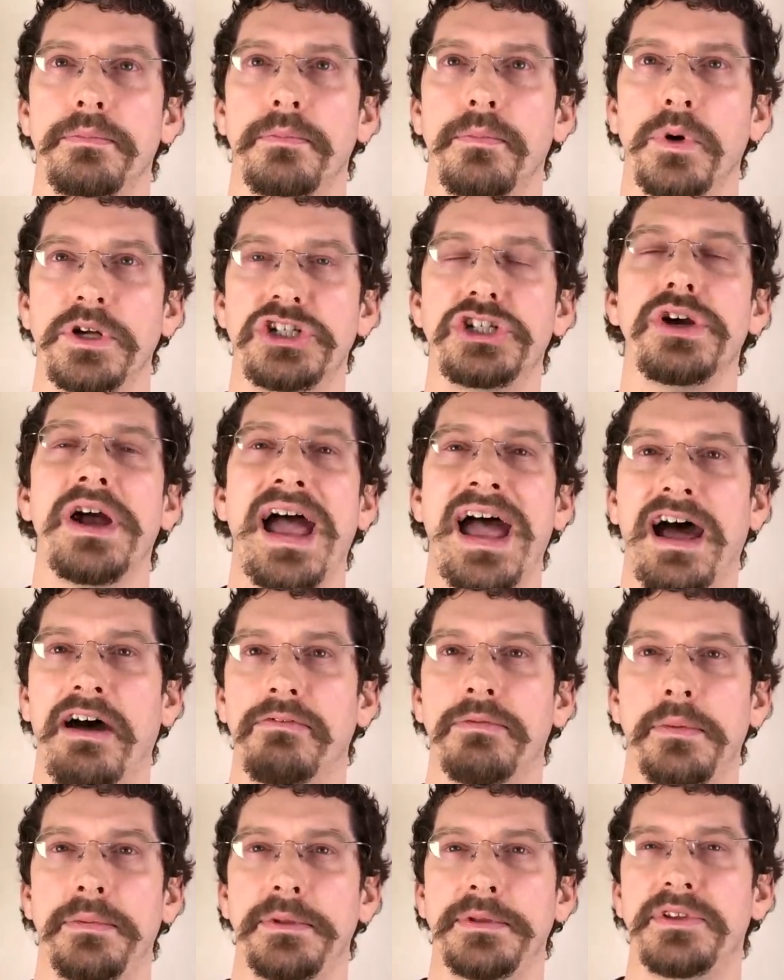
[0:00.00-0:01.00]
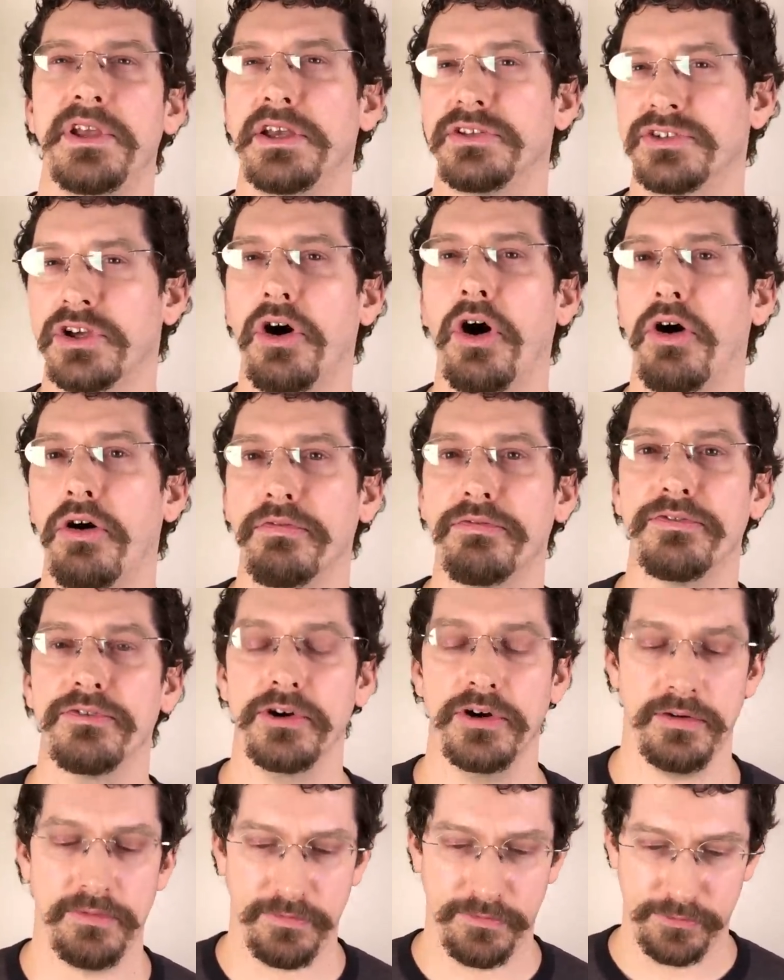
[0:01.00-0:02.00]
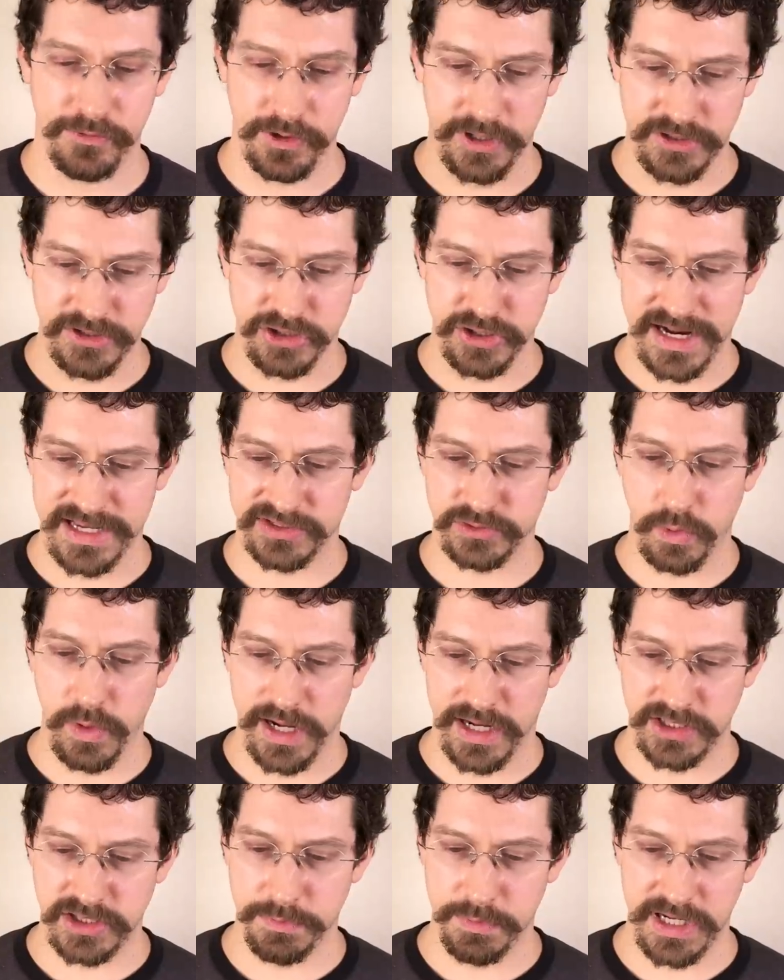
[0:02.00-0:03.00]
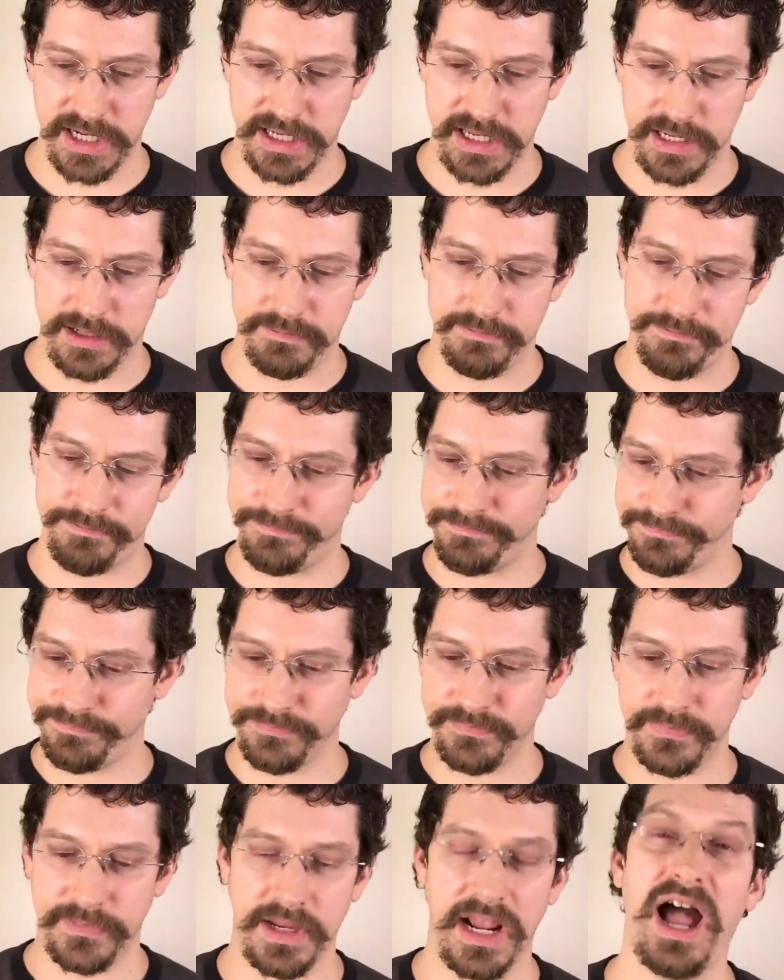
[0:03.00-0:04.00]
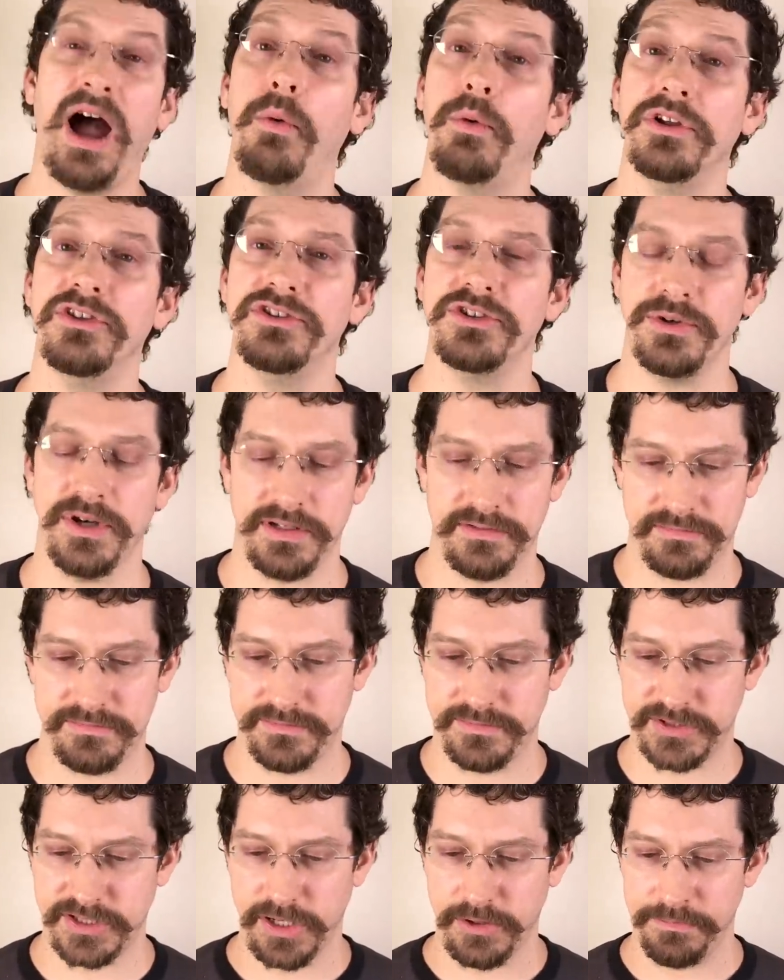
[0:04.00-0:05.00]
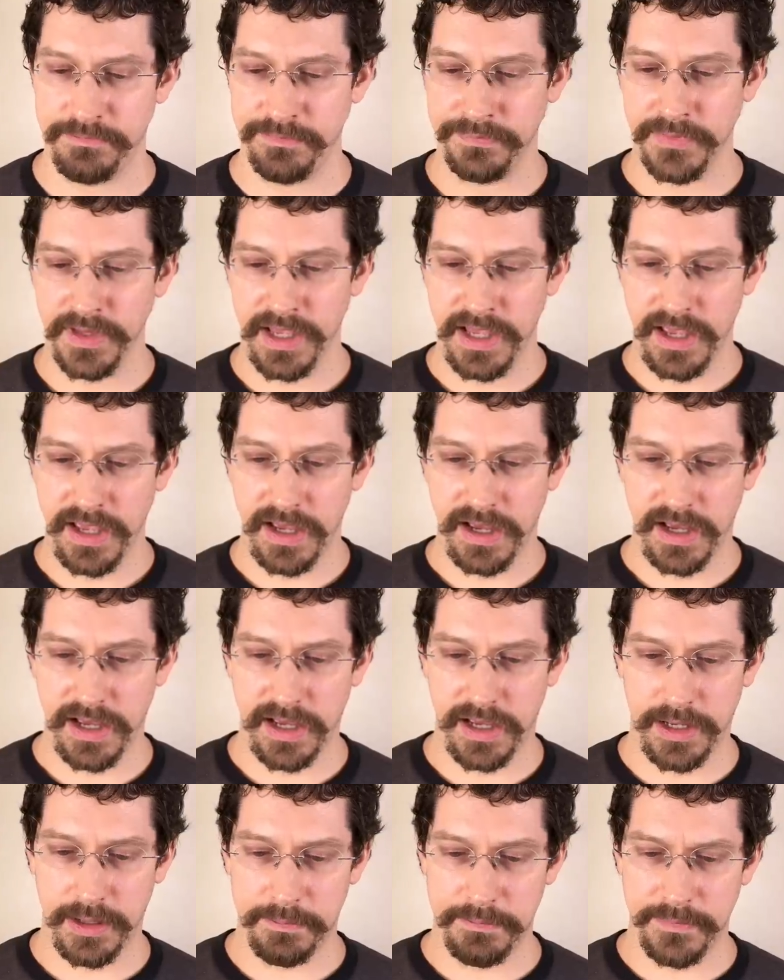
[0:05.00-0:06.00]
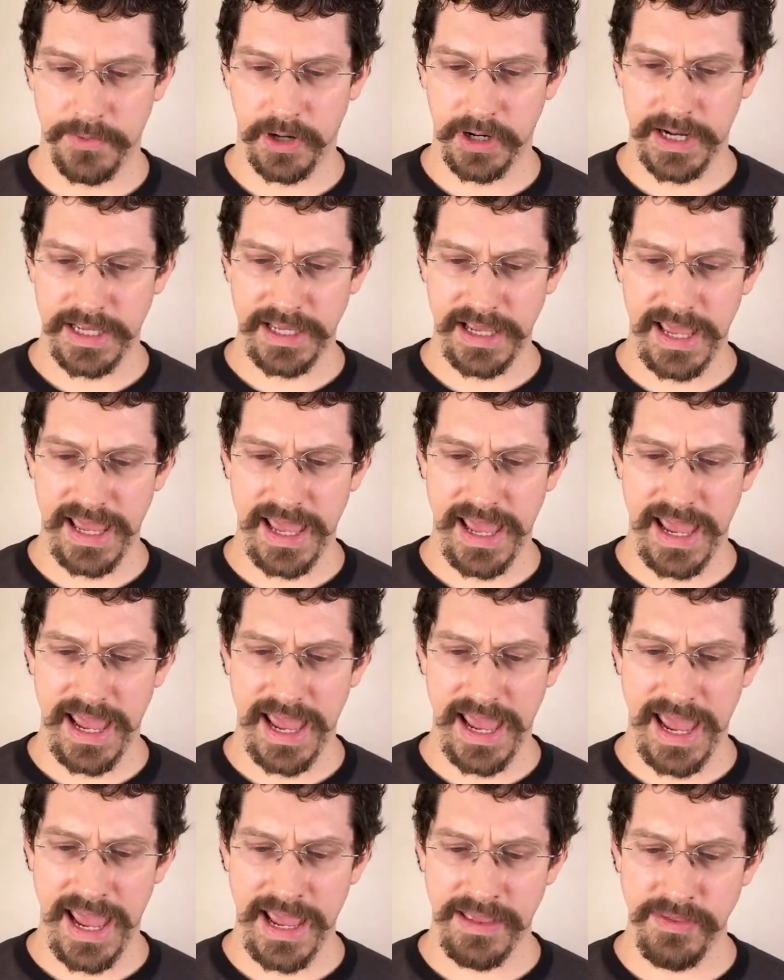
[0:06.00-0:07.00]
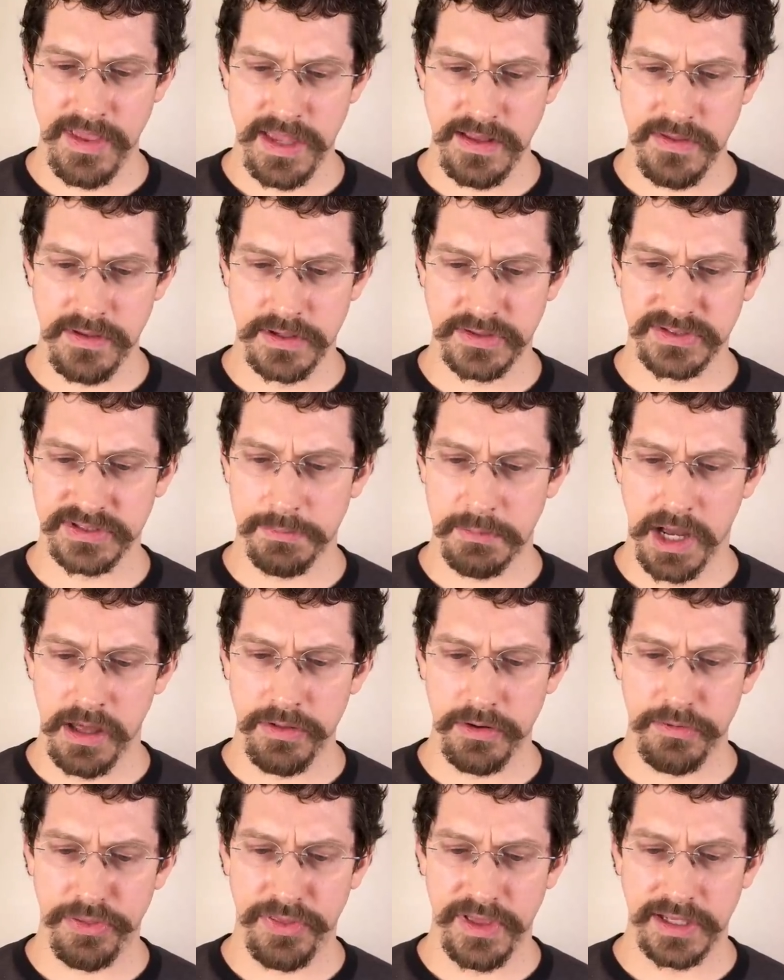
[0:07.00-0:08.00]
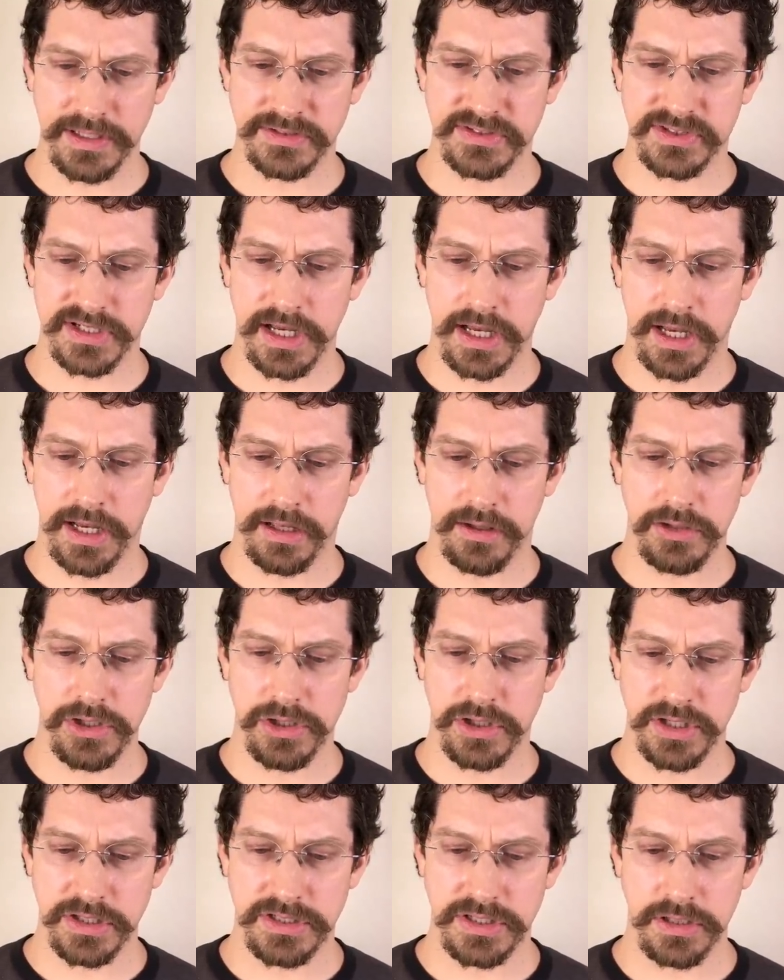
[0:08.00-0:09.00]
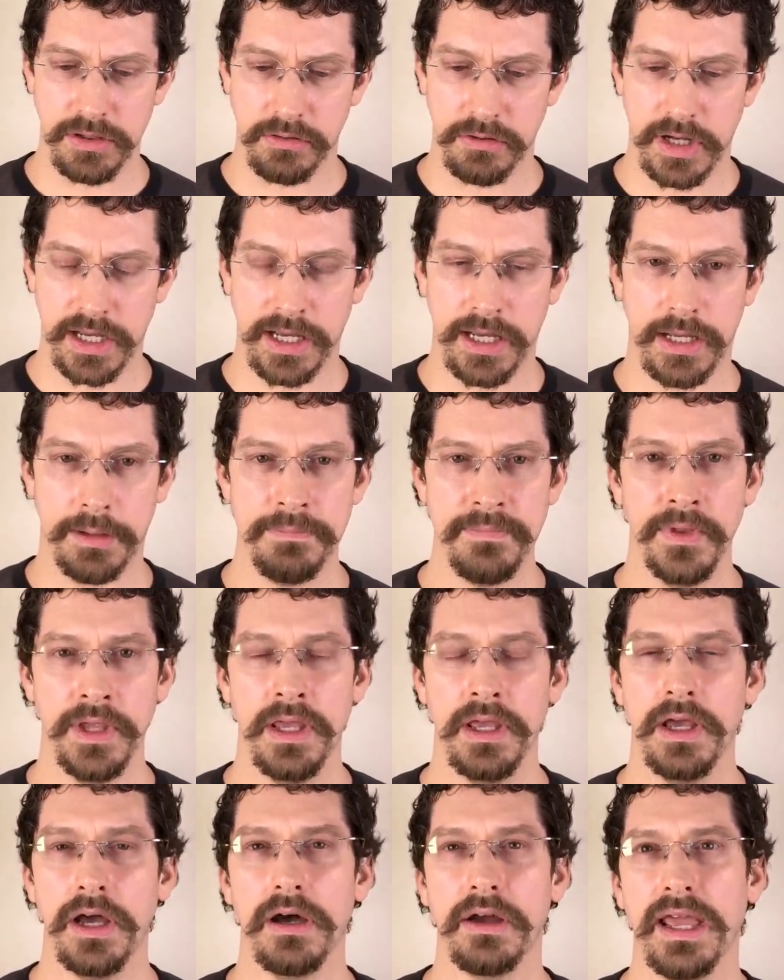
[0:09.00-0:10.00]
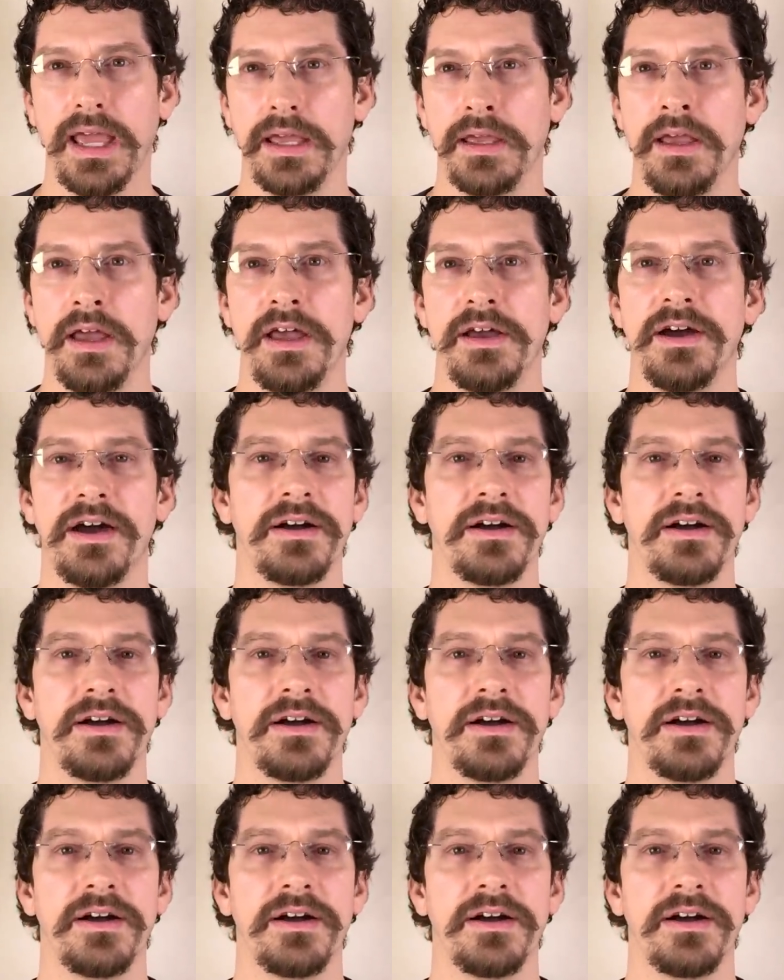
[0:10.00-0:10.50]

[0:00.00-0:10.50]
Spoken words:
what you have maybe does call for a dress watch. But again, I wouldn't do it. So, all right. And then some other things you could do. Okay,